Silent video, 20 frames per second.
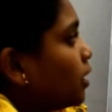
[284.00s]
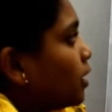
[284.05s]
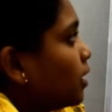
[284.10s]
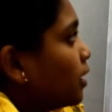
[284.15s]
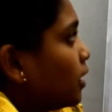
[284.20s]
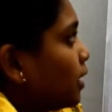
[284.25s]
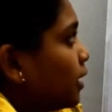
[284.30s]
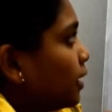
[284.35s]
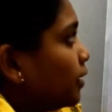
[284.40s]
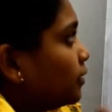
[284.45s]

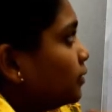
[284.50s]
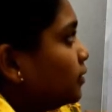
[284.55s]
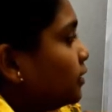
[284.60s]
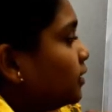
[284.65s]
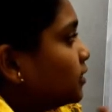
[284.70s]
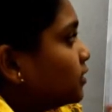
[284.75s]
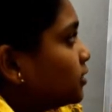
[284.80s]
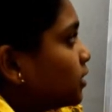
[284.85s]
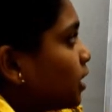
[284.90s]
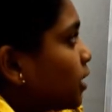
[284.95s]
and
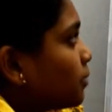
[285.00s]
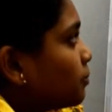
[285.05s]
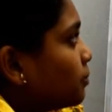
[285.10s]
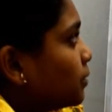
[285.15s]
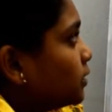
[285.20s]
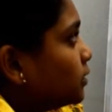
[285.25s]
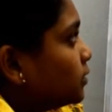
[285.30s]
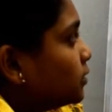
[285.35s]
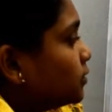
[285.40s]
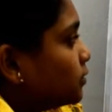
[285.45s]
these
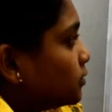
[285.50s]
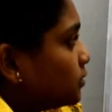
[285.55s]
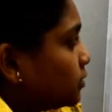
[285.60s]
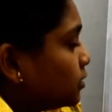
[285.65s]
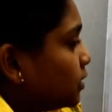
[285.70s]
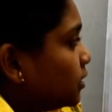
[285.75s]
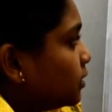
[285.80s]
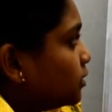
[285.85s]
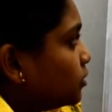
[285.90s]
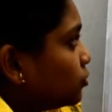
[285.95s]

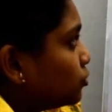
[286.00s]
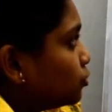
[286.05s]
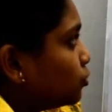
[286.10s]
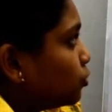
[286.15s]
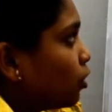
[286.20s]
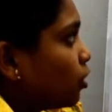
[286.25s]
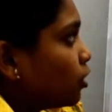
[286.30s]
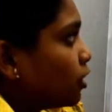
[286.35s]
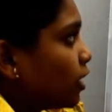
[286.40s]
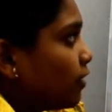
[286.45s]
RBCs do
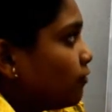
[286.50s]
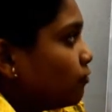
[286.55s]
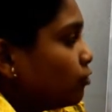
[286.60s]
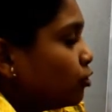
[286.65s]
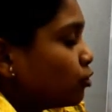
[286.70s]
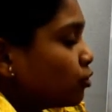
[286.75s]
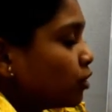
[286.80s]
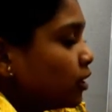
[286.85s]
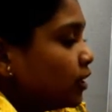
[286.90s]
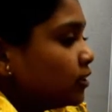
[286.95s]
not have
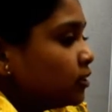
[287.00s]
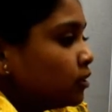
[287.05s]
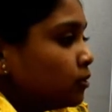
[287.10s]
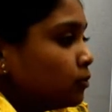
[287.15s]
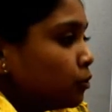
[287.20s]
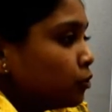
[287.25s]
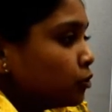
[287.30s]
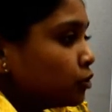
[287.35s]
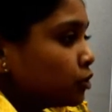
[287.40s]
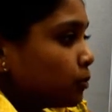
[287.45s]
nucleus in
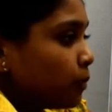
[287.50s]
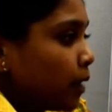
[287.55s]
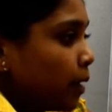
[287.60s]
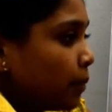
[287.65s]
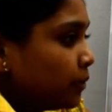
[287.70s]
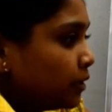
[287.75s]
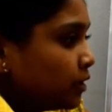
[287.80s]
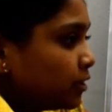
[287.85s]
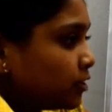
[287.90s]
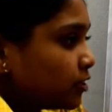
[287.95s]
most
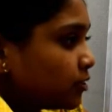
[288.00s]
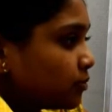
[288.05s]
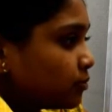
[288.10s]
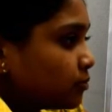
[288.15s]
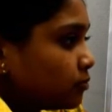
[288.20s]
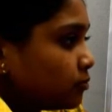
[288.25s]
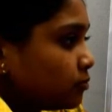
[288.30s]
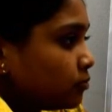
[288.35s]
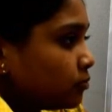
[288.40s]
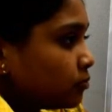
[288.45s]
mammals.
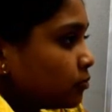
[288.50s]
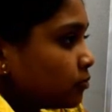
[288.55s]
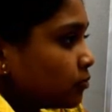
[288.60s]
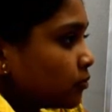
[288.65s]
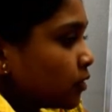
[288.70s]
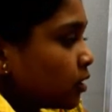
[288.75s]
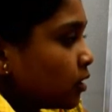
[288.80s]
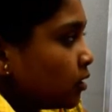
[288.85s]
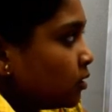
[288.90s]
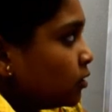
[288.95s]

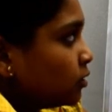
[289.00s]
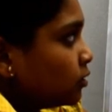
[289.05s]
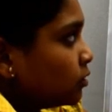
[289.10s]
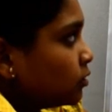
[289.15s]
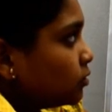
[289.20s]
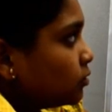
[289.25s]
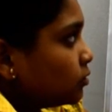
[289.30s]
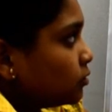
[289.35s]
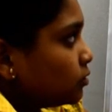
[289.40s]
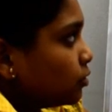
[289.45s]

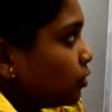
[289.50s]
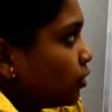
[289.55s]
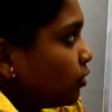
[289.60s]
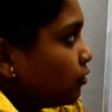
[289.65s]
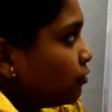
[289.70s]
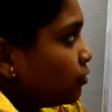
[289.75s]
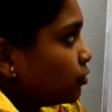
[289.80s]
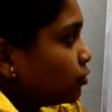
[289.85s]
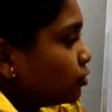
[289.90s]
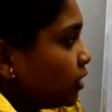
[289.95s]
So if
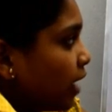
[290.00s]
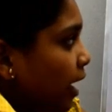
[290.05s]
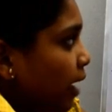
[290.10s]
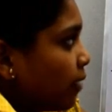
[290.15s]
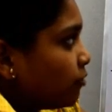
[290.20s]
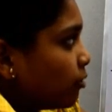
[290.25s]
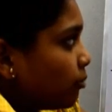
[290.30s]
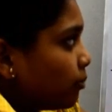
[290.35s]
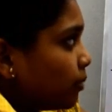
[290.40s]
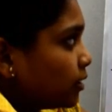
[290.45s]
you see
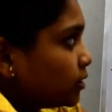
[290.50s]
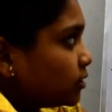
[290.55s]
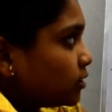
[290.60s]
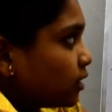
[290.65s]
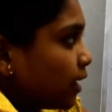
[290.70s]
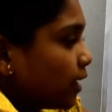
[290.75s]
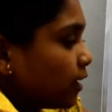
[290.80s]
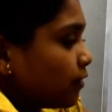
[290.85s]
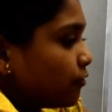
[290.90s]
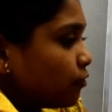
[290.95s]
amphibians
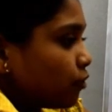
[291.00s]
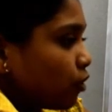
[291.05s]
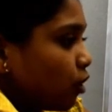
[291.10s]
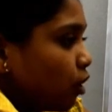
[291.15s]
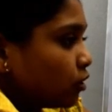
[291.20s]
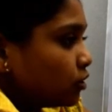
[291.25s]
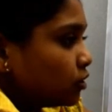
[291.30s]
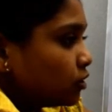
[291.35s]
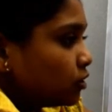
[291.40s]
like frogs,